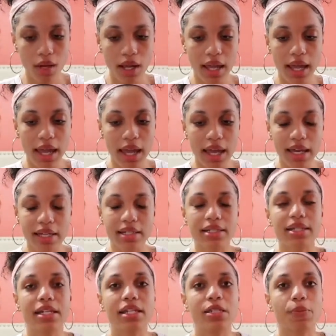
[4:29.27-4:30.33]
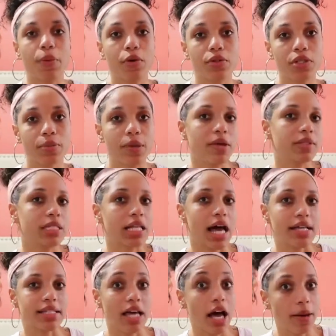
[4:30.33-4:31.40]
and it's supposed to be able to
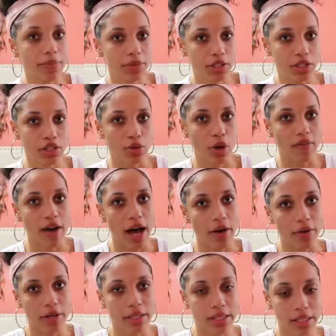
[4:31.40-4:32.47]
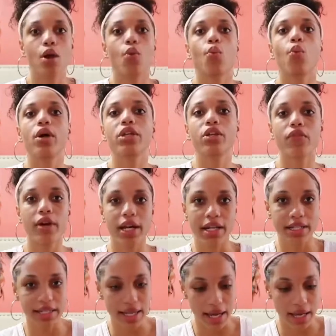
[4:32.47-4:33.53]
last up to 12 hours when you're ready
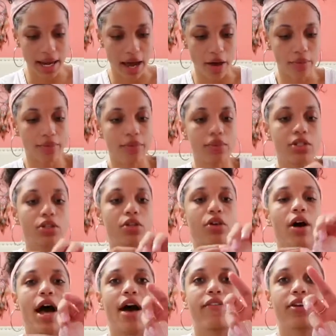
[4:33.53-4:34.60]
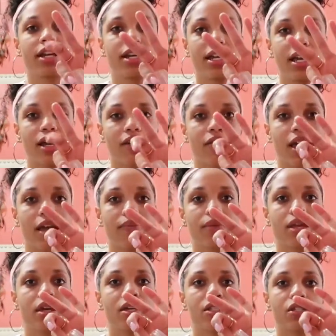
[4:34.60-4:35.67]
to take it out. So you'll have it in here, right?
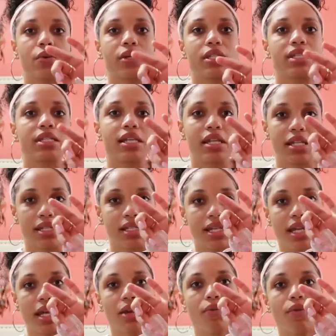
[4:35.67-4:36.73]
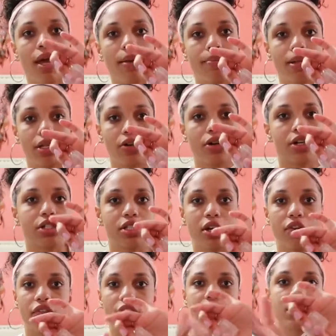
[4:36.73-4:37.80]
So it's sitting right below your
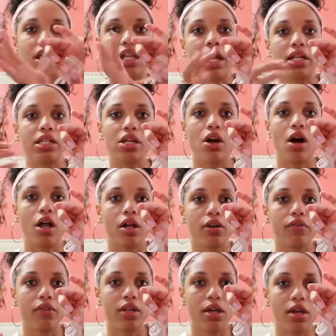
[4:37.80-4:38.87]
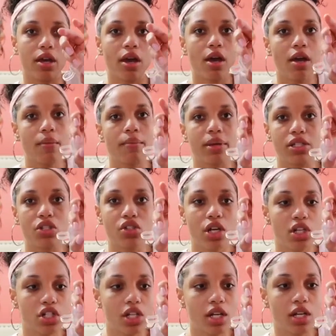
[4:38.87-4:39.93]
cervix, collecting all of the
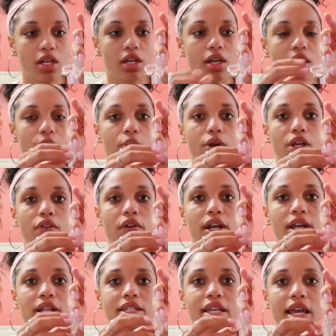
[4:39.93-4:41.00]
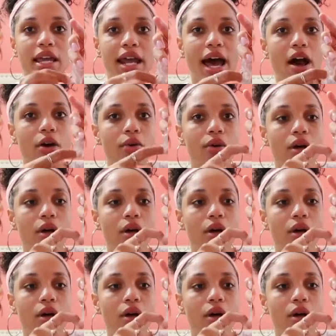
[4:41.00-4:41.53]
menstruation, and when you're ready to take it out,